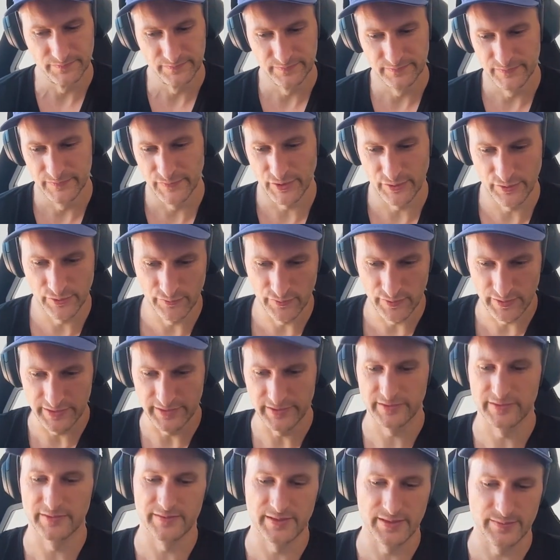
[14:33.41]
You will
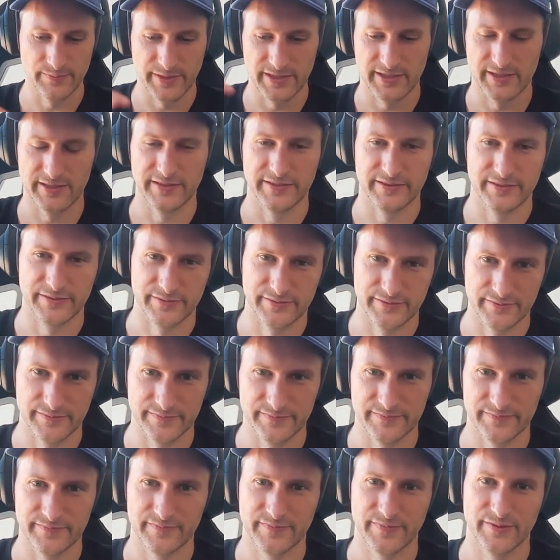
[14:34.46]
need typically a
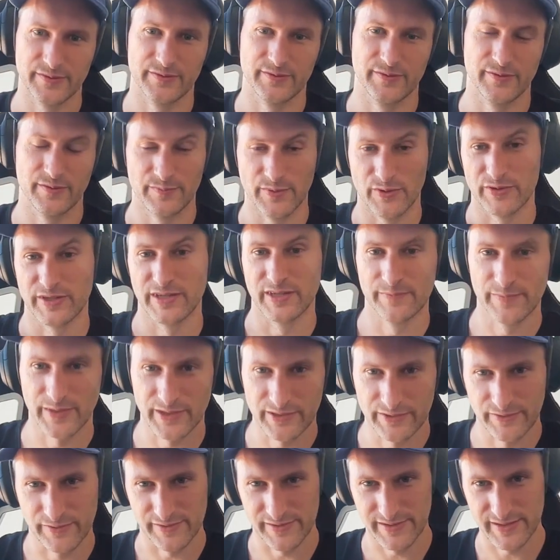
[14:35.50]
banking
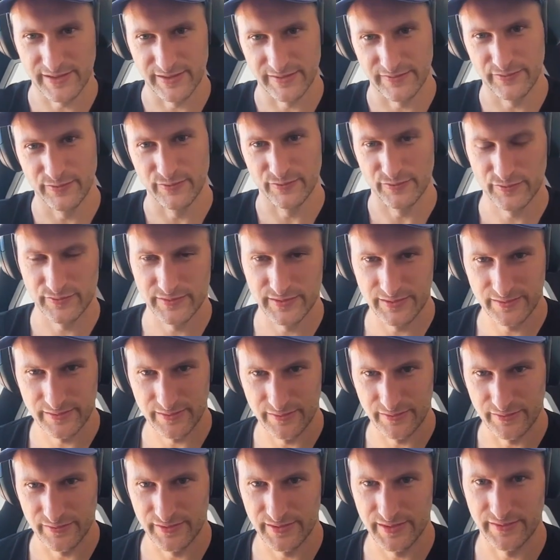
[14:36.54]
partner there if you want
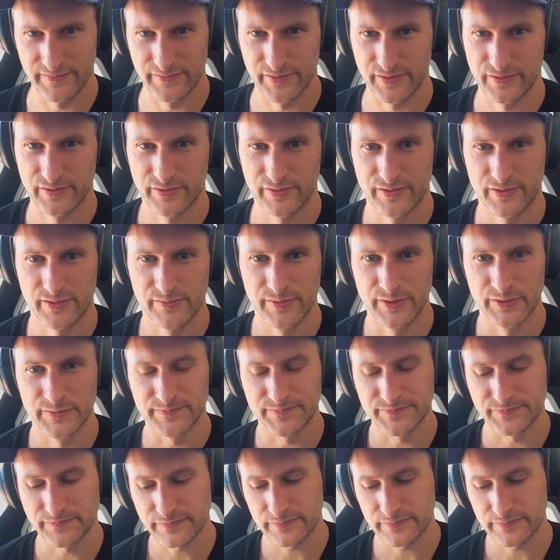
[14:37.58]
to serve those customers.